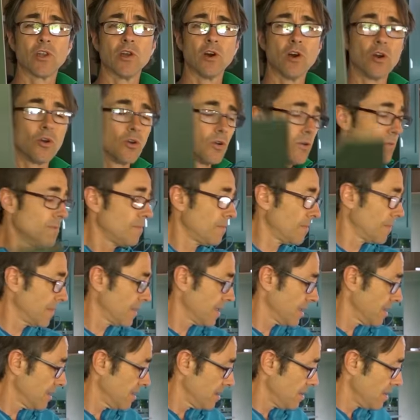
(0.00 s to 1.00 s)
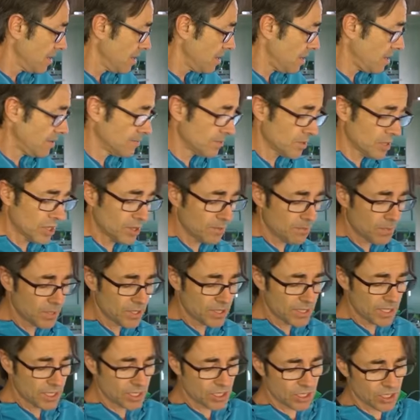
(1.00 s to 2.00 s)
long. I'm going to
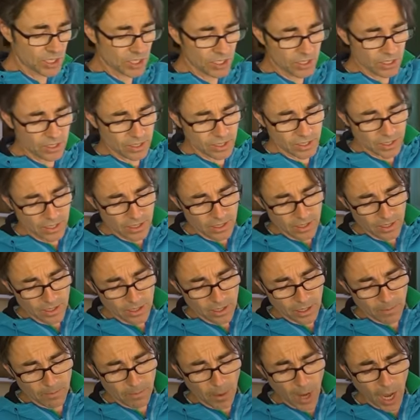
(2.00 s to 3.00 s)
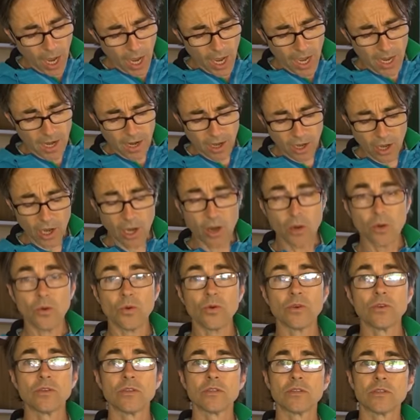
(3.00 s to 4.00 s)
position a pilot
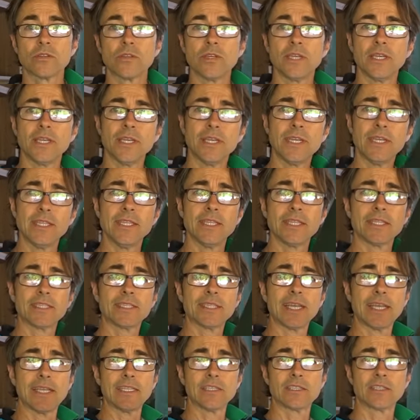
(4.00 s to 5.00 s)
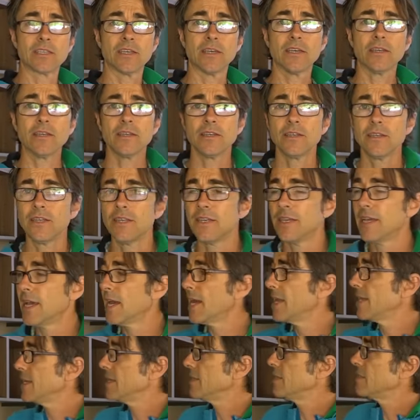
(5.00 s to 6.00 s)
hole in the centre
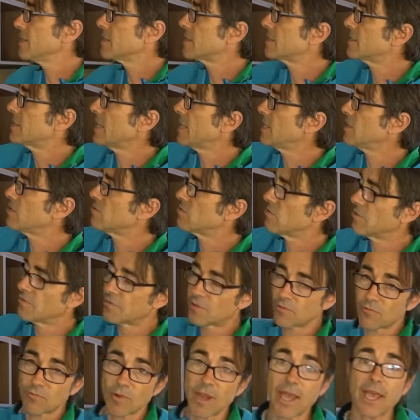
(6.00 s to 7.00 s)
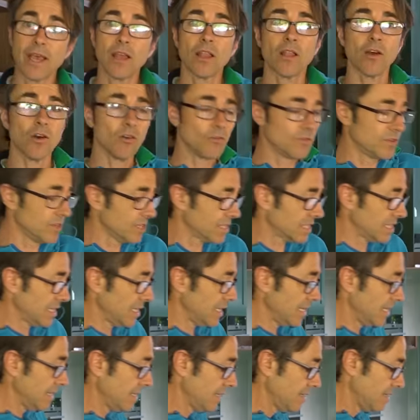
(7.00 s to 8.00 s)
and in the centre of the rail,
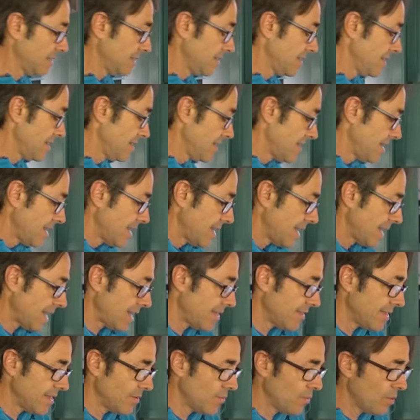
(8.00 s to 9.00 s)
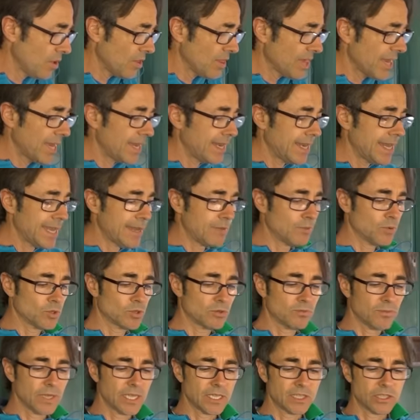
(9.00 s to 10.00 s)
obviously. And then what that
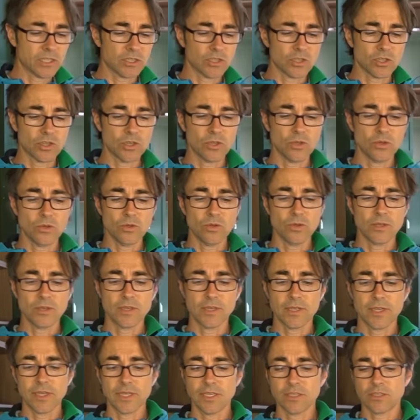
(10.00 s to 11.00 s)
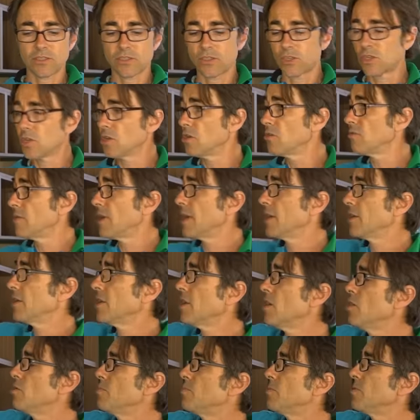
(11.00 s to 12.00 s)
enables me to do is to go
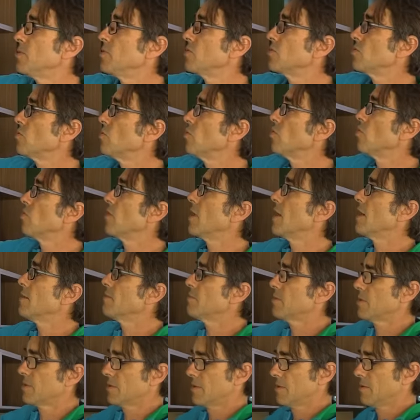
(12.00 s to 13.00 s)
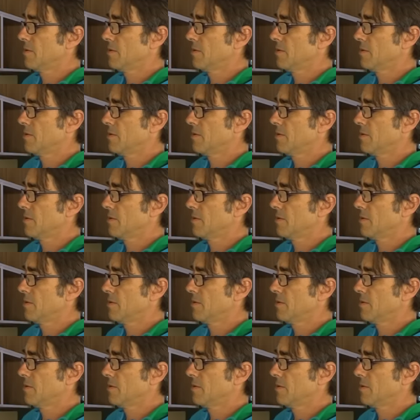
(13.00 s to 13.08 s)
around, open the door up,